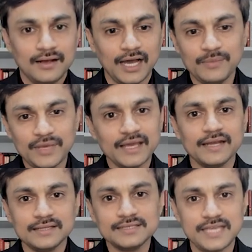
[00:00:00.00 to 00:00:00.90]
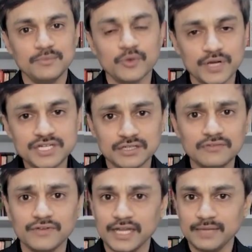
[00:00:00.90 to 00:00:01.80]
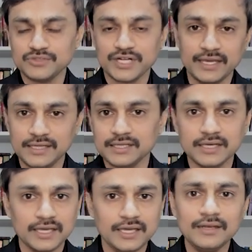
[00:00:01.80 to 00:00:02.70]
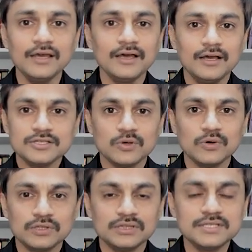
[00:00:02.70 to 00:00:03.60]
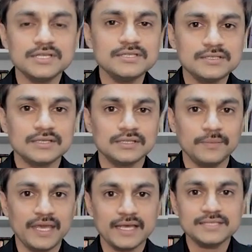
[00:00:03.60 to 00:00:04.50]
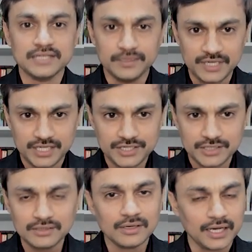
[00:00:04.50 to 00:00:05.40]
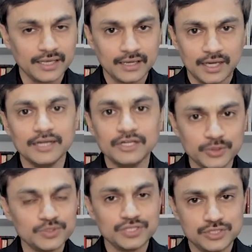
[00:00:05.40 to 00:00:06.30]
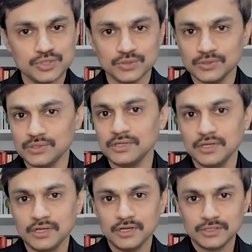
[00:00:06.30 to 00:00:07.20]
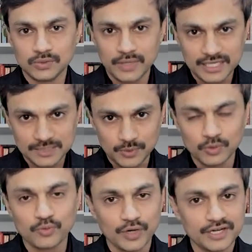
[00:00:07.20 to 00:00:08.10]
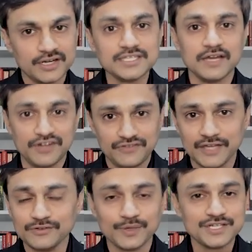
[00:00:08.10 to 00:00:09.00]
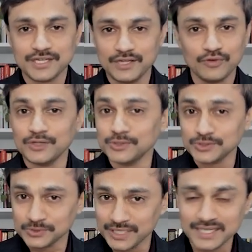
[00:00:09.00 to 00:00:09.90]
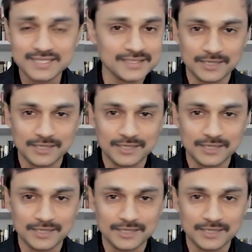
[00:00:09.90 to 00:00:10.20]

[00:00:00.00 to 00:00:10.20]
I may get the same question when I'm trying it again. So this is the biggest limitation. I can't use this tool to explore 175 questions in 1 or 2 days.